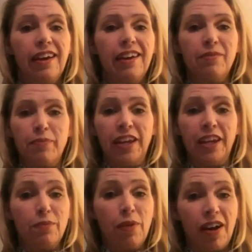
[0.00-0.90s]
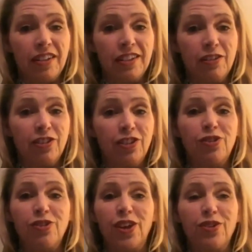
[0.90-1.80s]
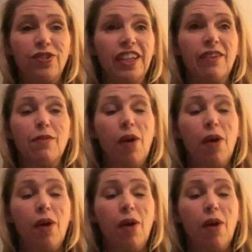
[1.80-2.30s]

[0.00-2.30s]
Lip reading: Make it a positive, so that they can only give